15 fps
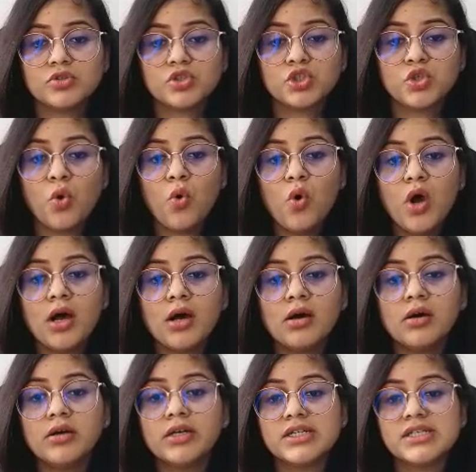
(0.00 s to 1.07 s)
show
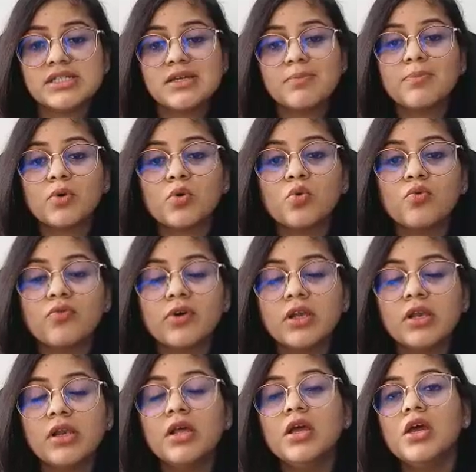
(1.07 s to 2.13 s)
her
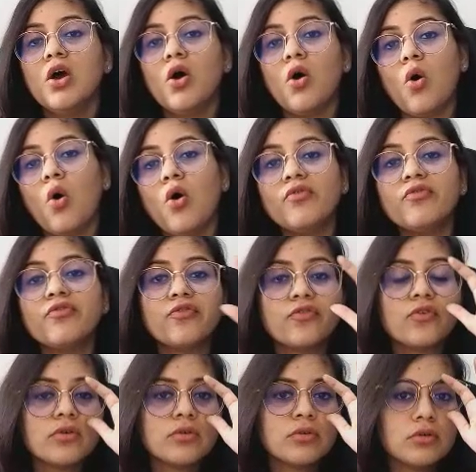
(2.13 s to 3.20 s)
disapproval of